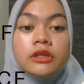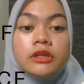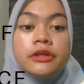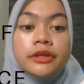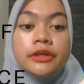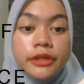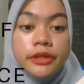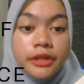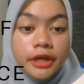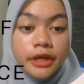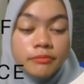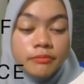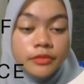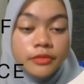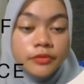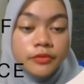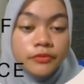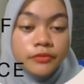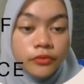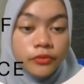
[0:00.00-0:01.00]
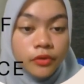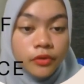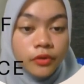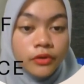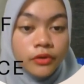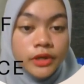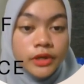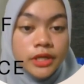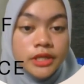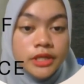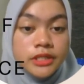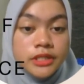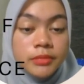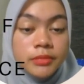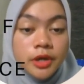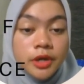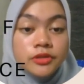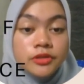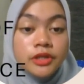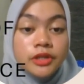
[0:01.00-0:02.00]
Number four is about
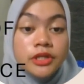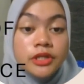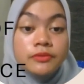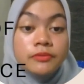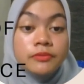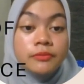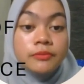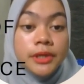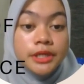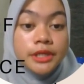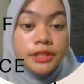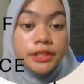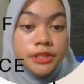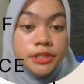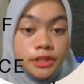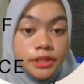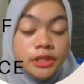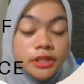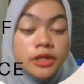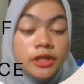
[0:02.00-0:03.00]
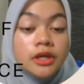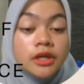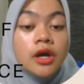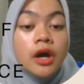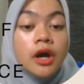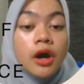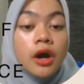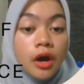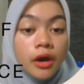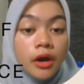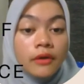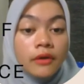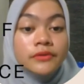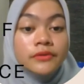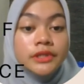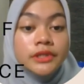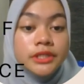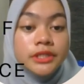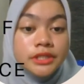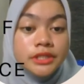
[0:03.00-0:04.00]
transformation of
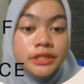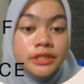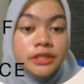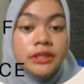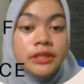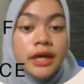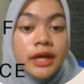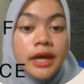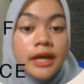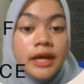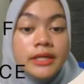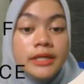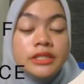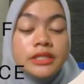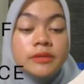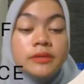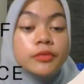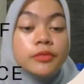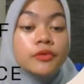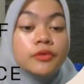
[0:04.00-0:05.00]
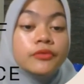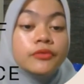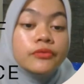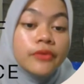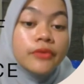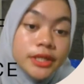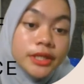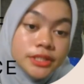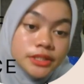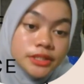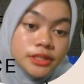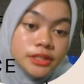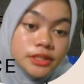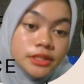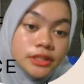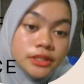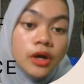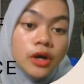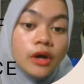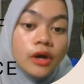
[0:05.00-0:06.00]
teaching as a profession
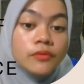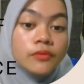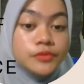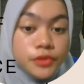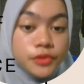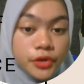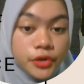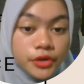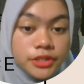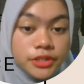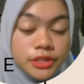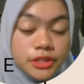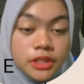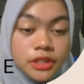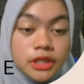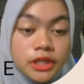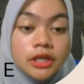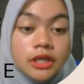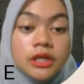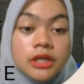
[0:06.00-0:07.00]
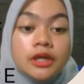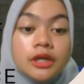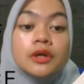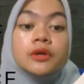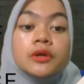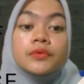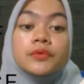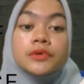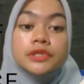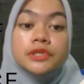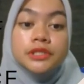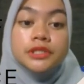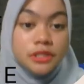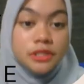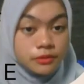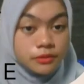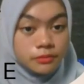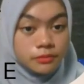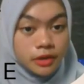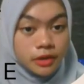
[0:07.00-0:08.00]
of choice, which is
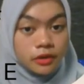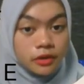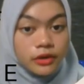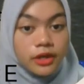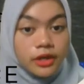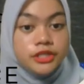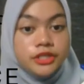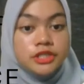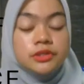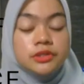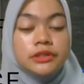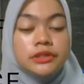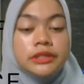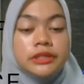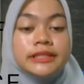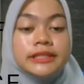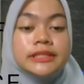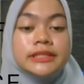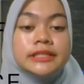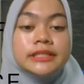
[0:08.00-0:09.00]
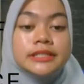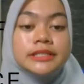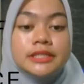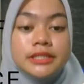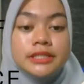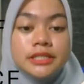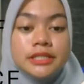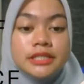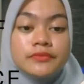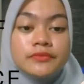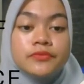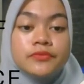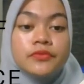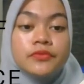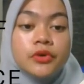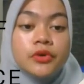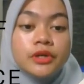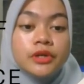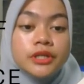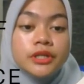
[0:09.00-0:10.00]
about ensuring teachers
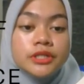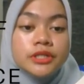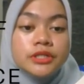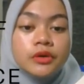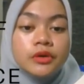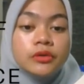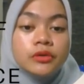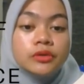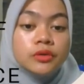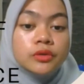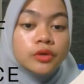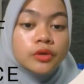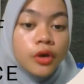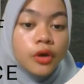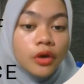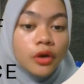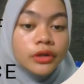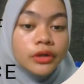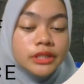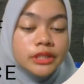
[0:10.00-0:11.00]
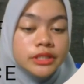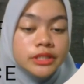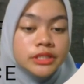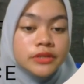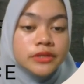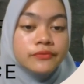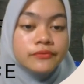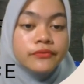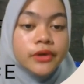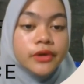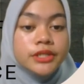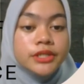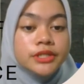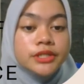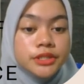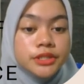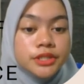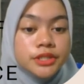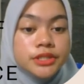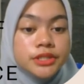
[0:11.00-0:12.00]
focus on core teaching
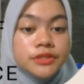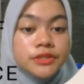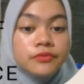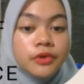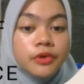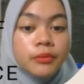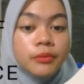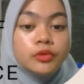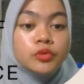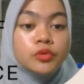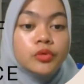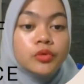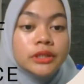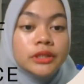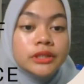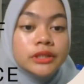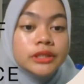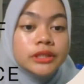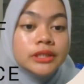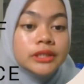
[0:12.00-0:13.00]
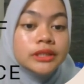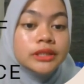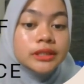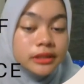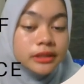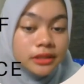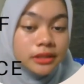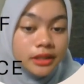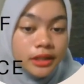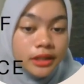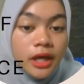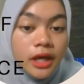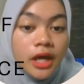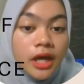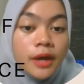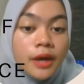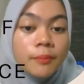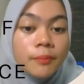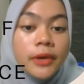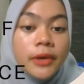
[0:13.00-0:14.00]
functions from 2013
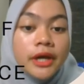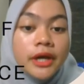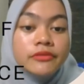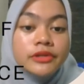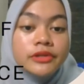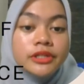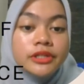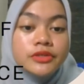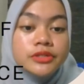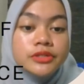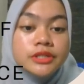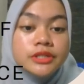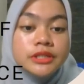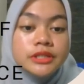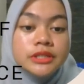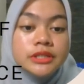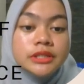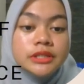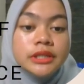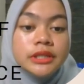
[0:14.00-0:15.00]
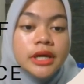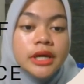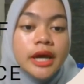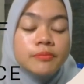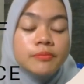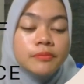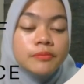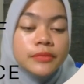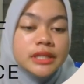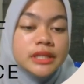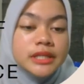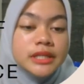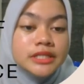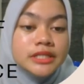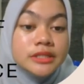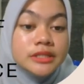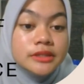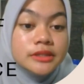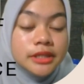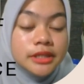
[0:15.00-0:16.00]
by reducing the
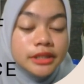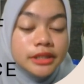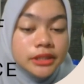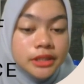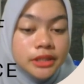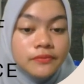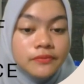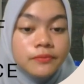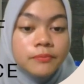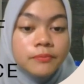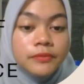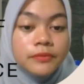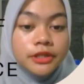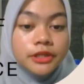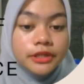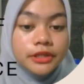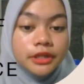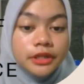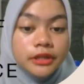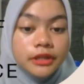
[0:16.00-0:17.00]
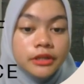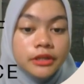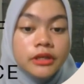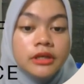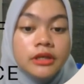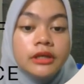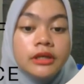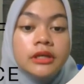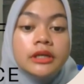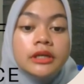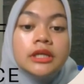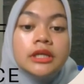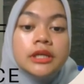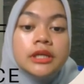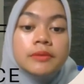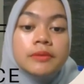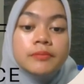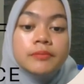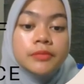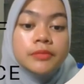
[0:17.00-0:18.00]
administrative burden,
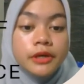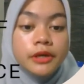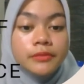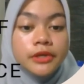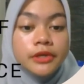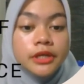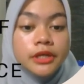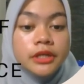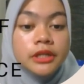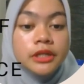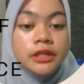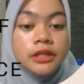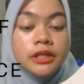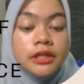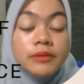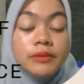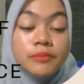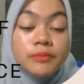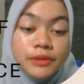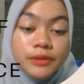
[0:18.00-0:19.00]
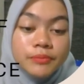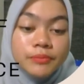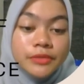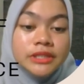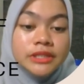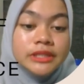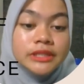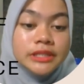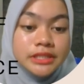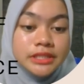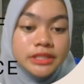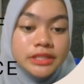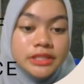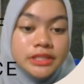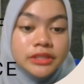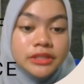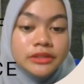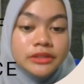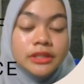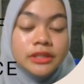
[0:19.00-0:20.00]
implement teacher
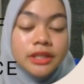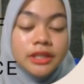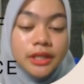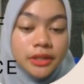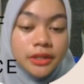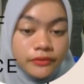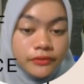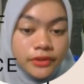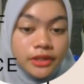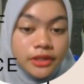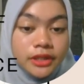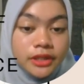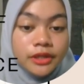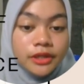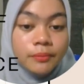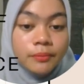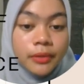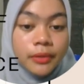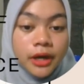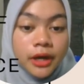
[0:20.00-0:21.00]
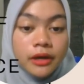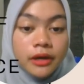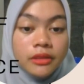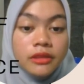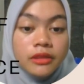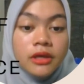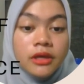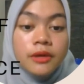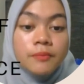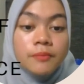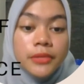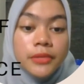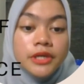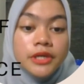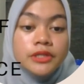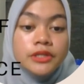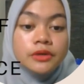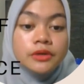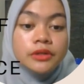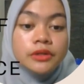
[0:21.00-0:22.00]
career path based
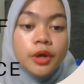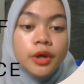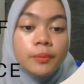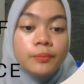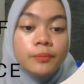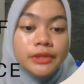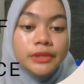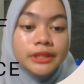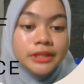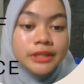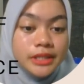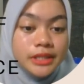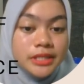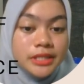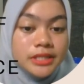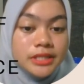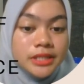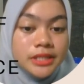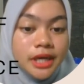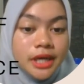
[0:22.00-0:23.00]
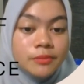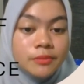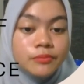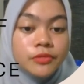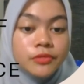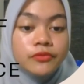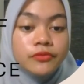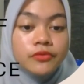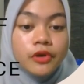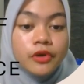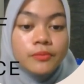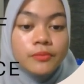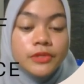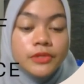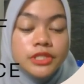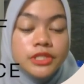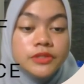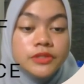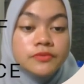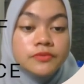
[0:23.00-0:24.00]
on competence and performance
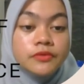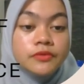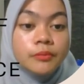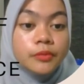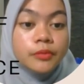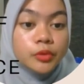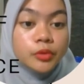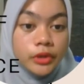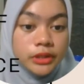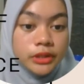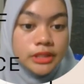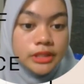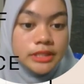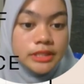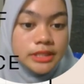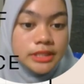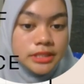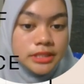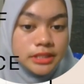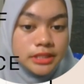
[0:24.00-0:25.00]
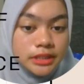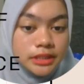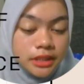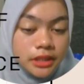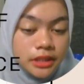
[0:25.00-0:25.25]
from 2016,